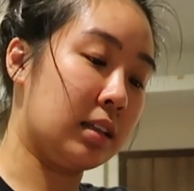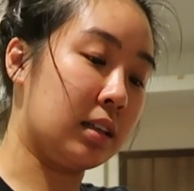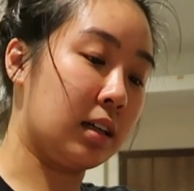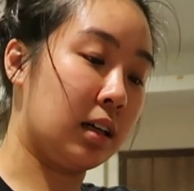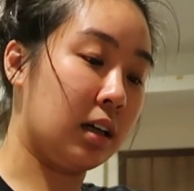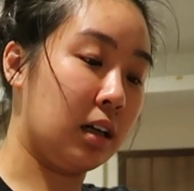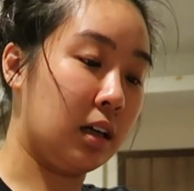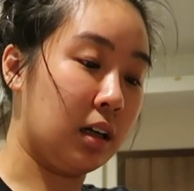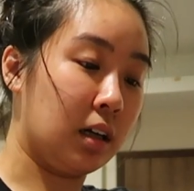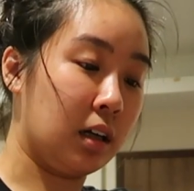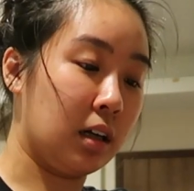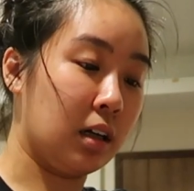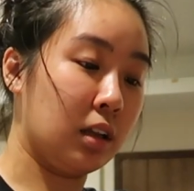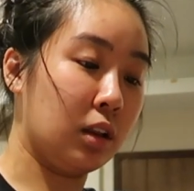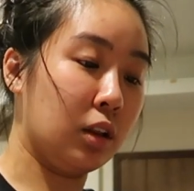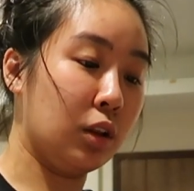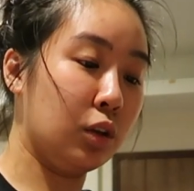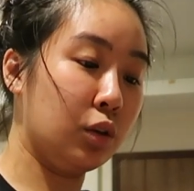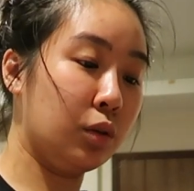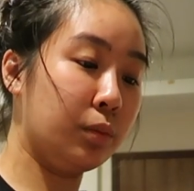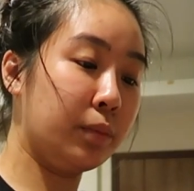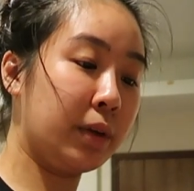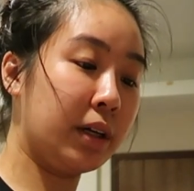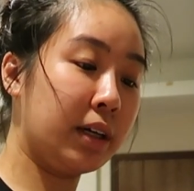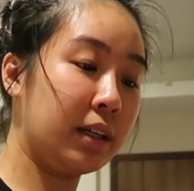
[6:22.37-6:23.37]
the
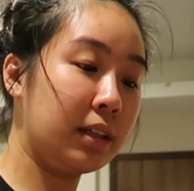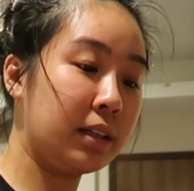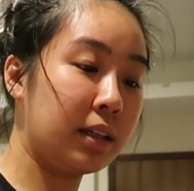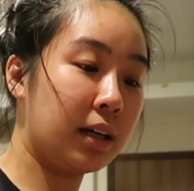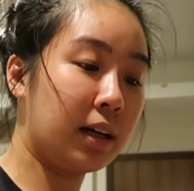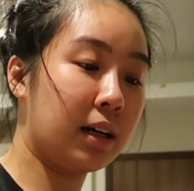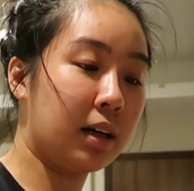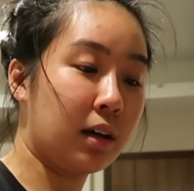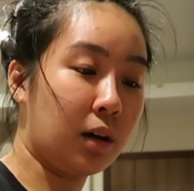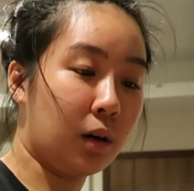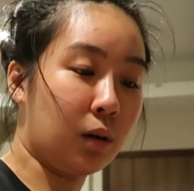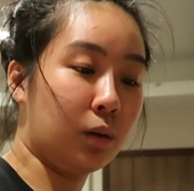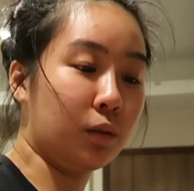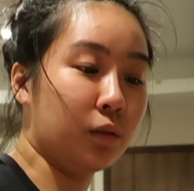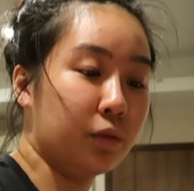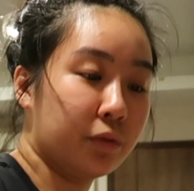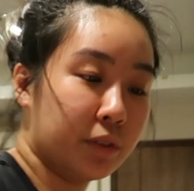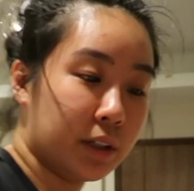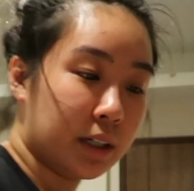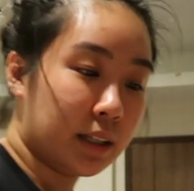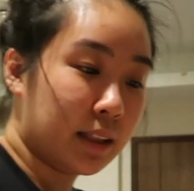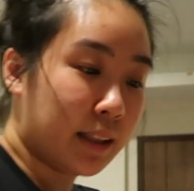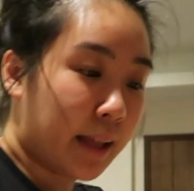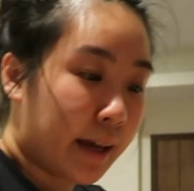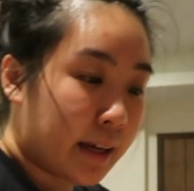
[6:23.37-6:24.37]
Lumen
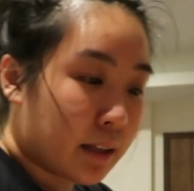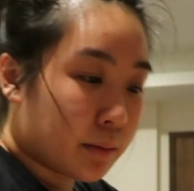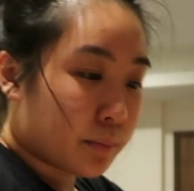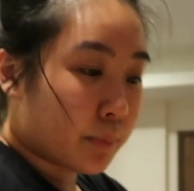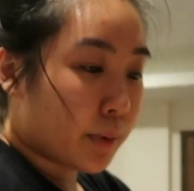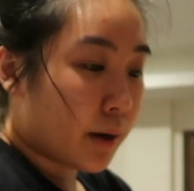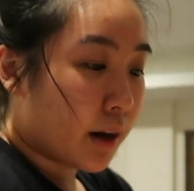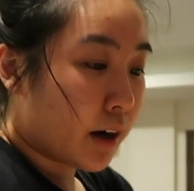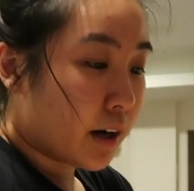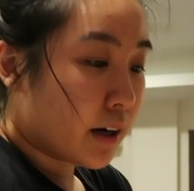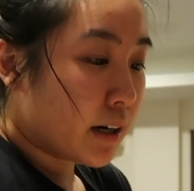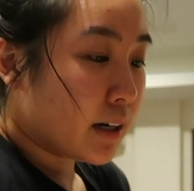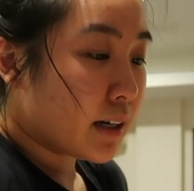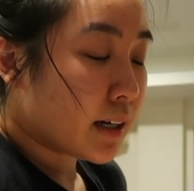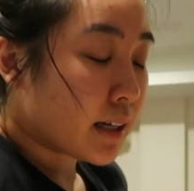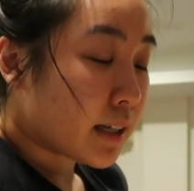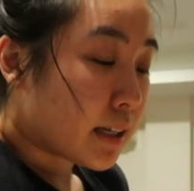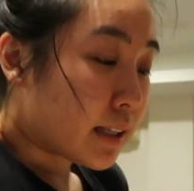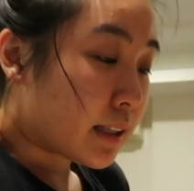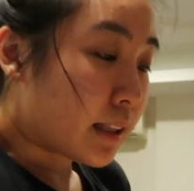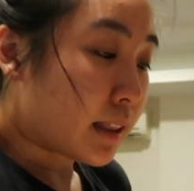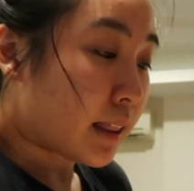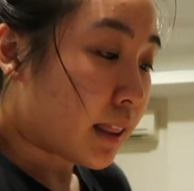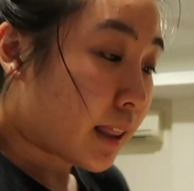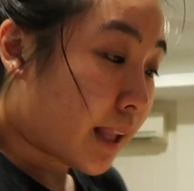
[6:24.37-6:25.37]
Hover Light Bar
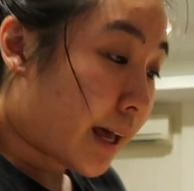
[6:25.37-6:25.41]
in